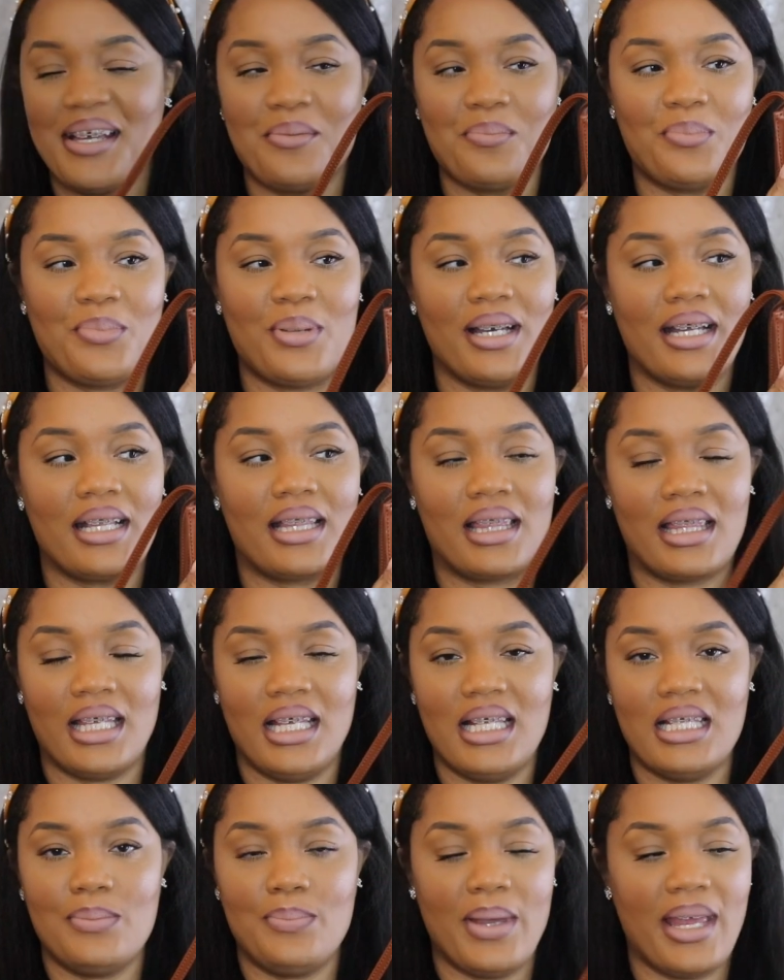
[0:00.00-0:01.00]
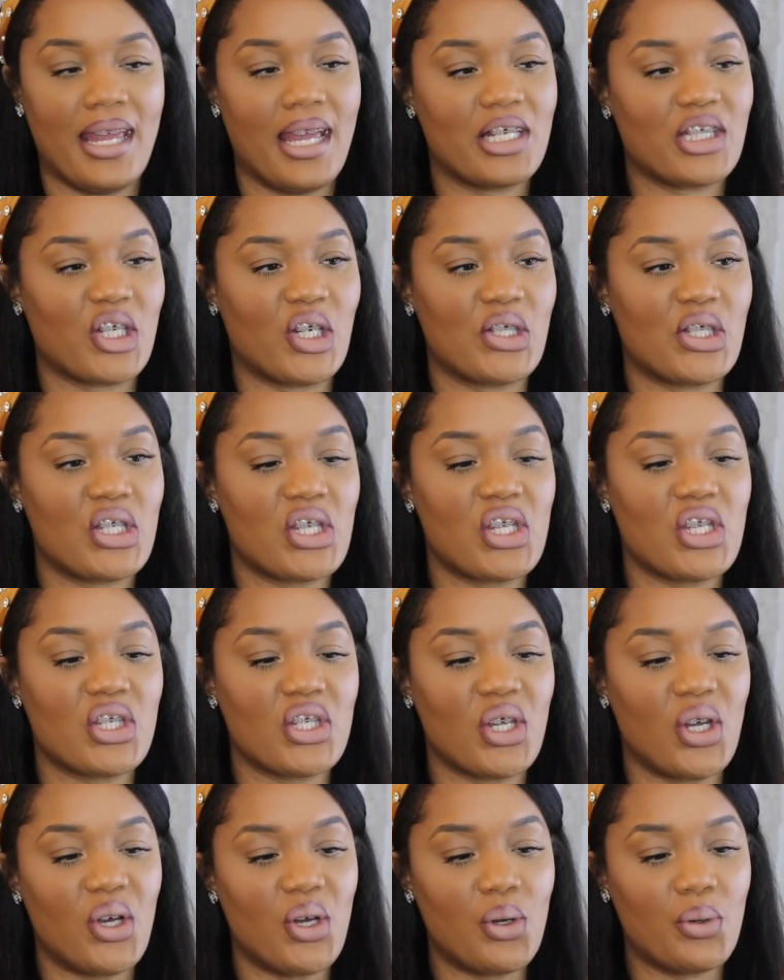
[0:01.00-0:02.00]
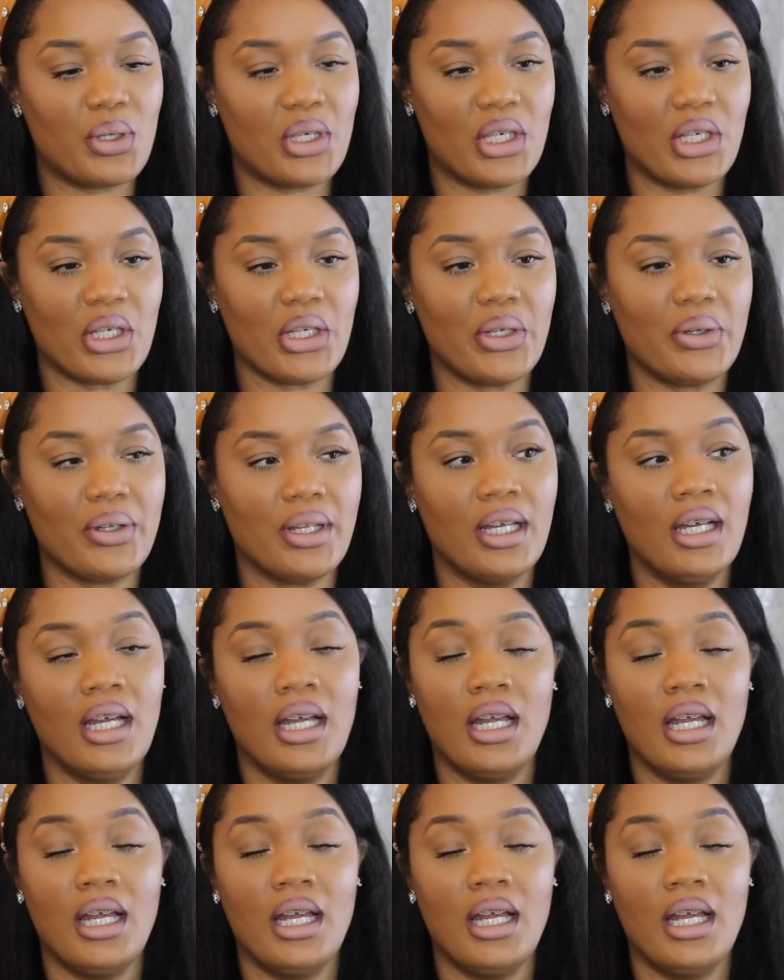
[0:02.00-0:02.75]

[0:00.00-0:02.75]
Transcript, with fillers: But these bags are so cute.